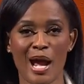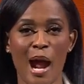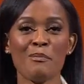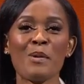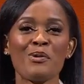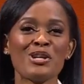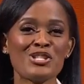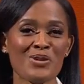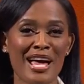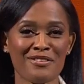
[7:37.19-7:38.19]
I remember on
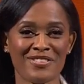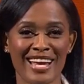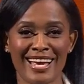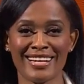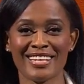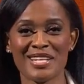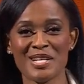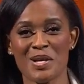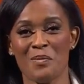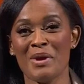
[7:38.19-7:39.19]
draft night
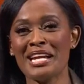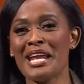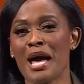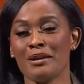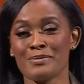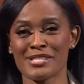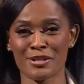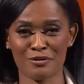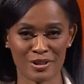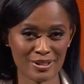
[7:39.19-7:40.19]
meeting Adam
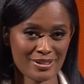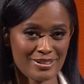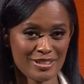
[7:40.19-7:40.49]
Silver